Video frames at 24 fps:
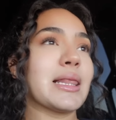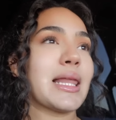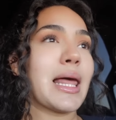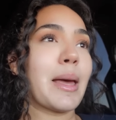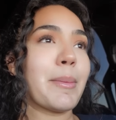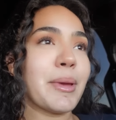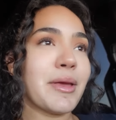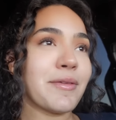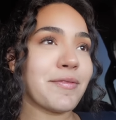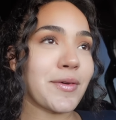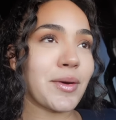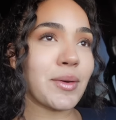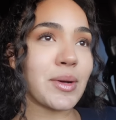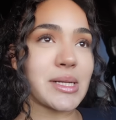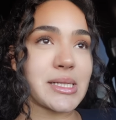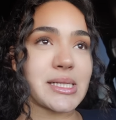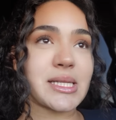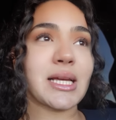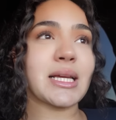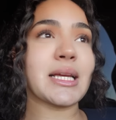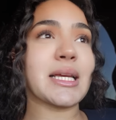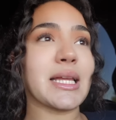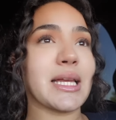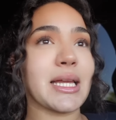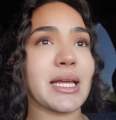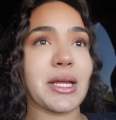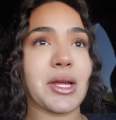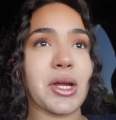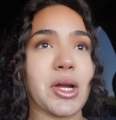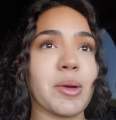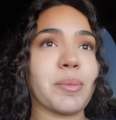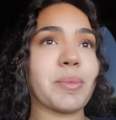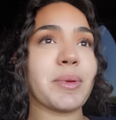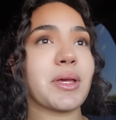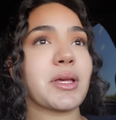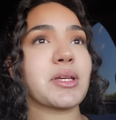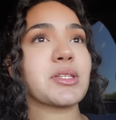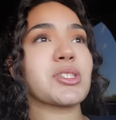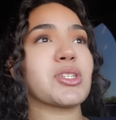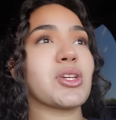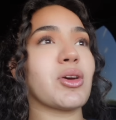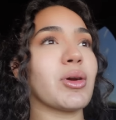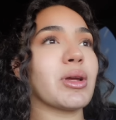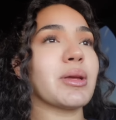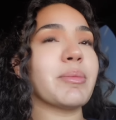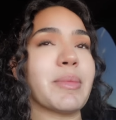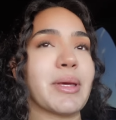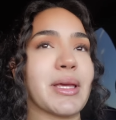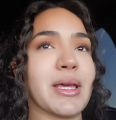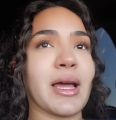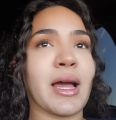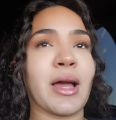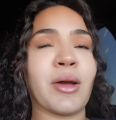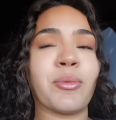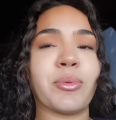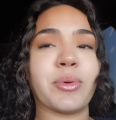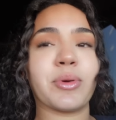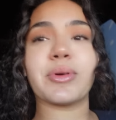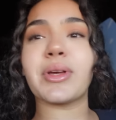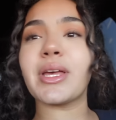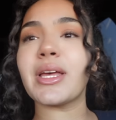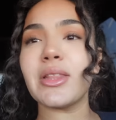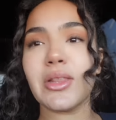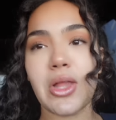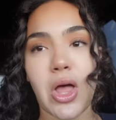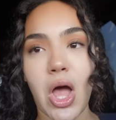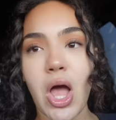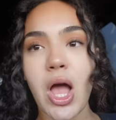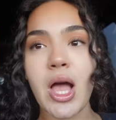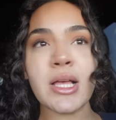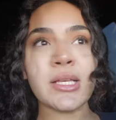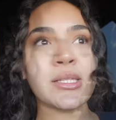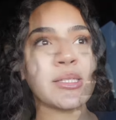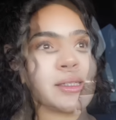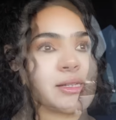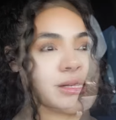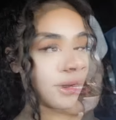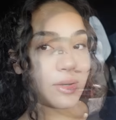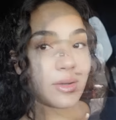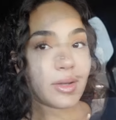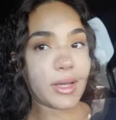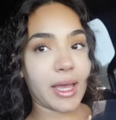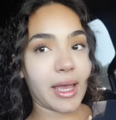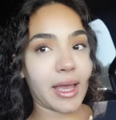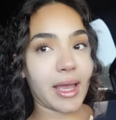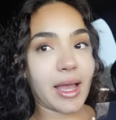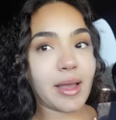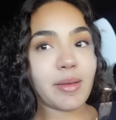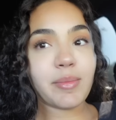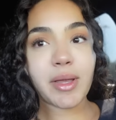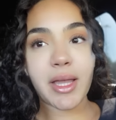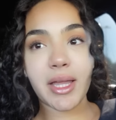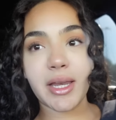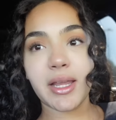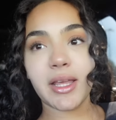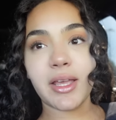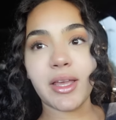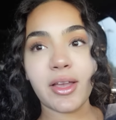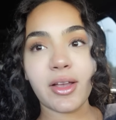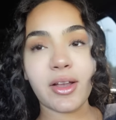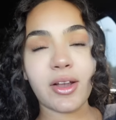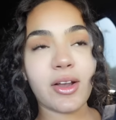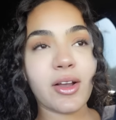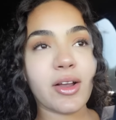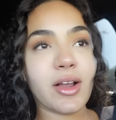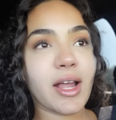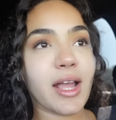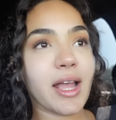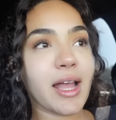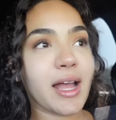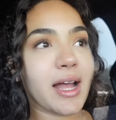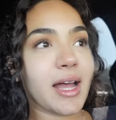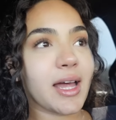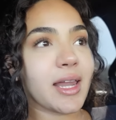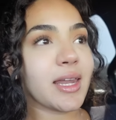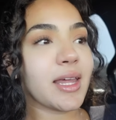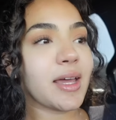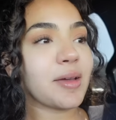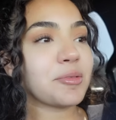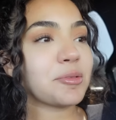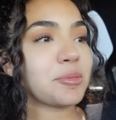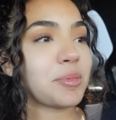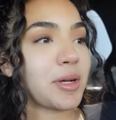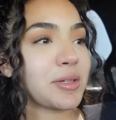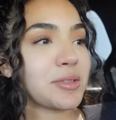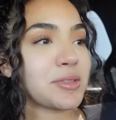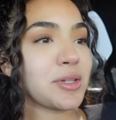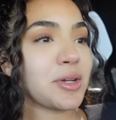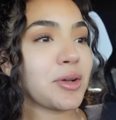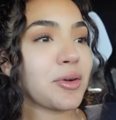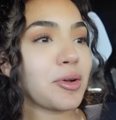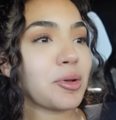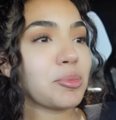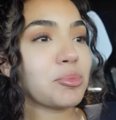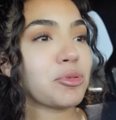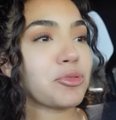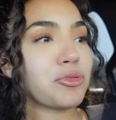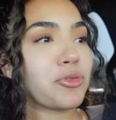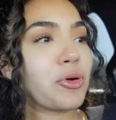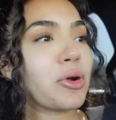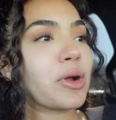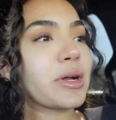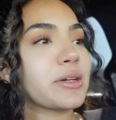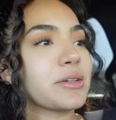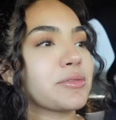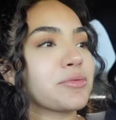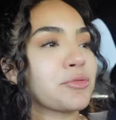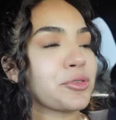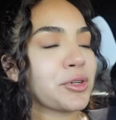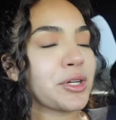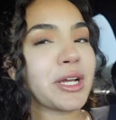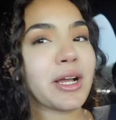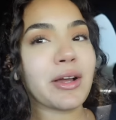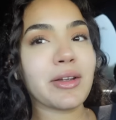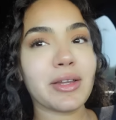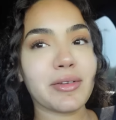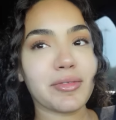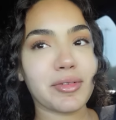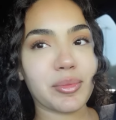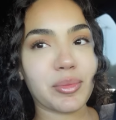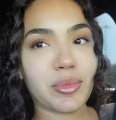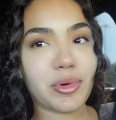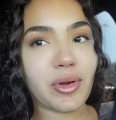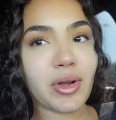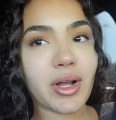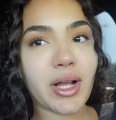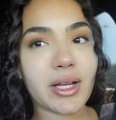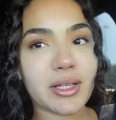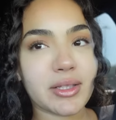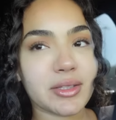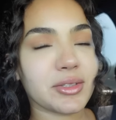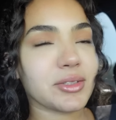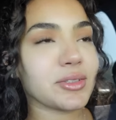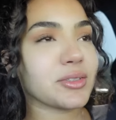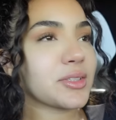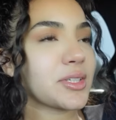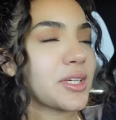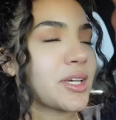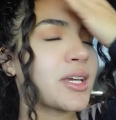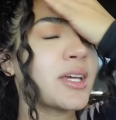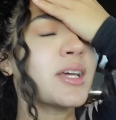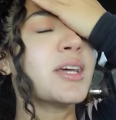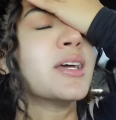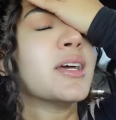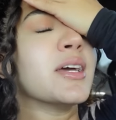let me focus on getting here, because knowing me, I will get lost. Okay, I made it here, and I'm about to go in before I freak out even more. I literally